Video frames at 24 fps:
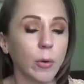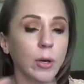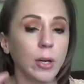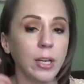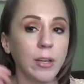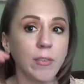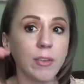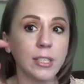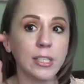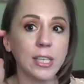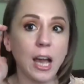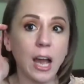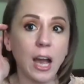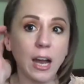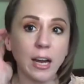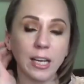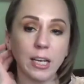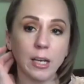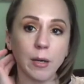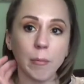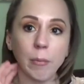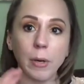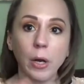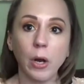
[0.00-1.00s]
They were even
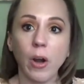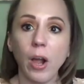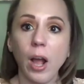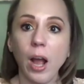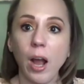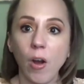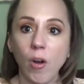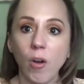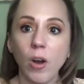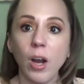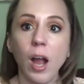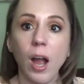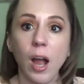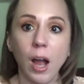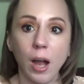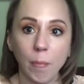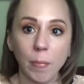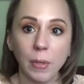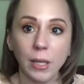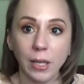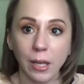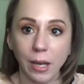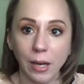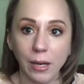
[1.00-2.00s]
talking about how
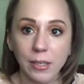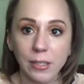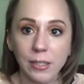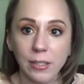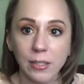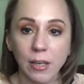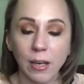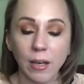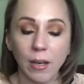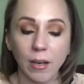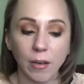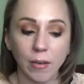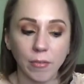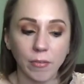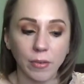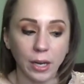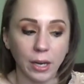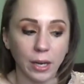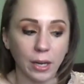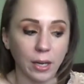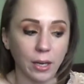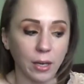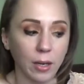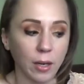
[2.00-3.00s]
complex of
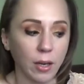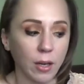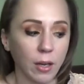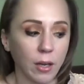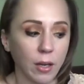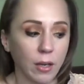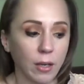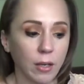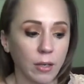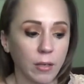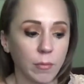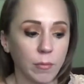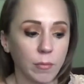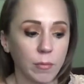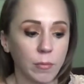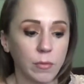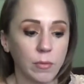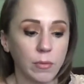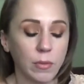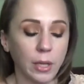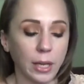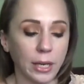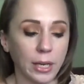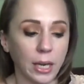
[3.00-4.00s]
a
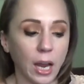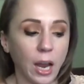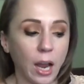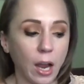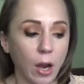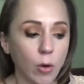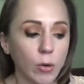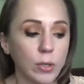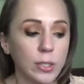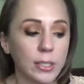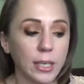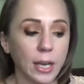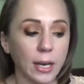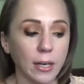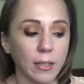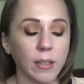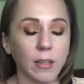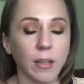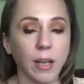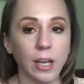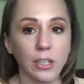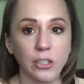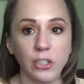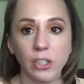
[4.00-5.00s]
like how
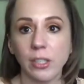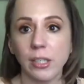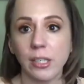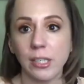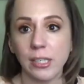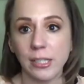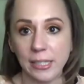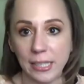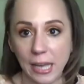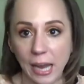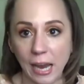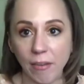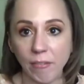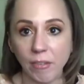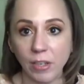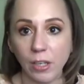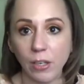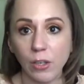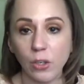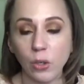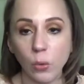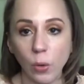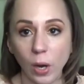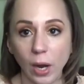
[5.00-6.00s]
technologically savvy
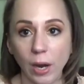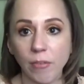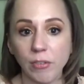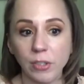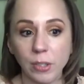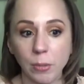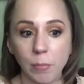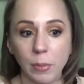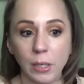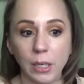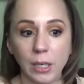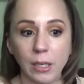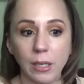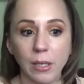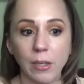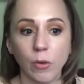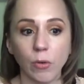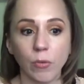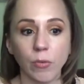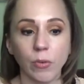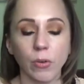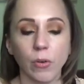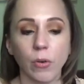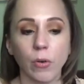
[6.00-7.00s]
you have to be in
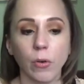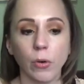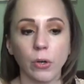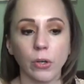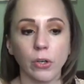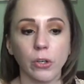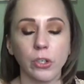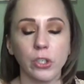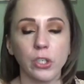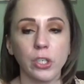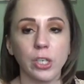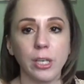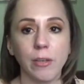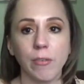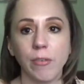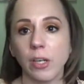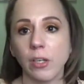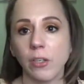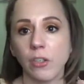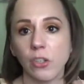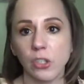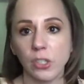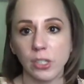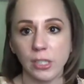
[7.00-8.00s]
over, order to even
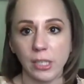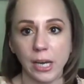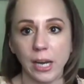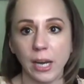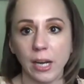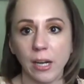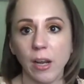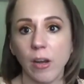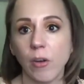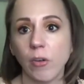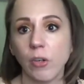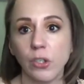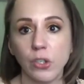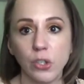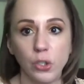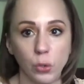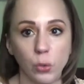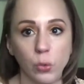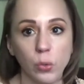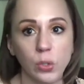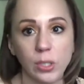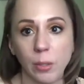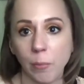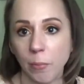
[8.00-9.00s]
understand how to
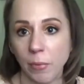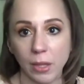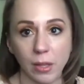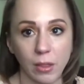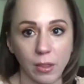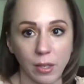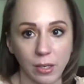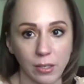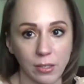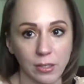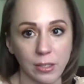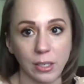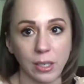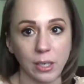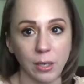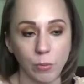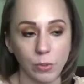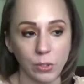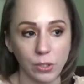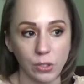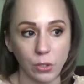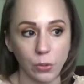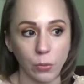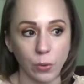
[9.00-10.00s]
do some of the things that he
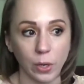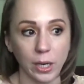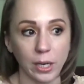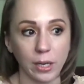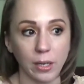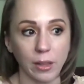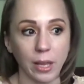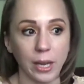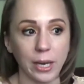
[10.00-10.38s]
was doing.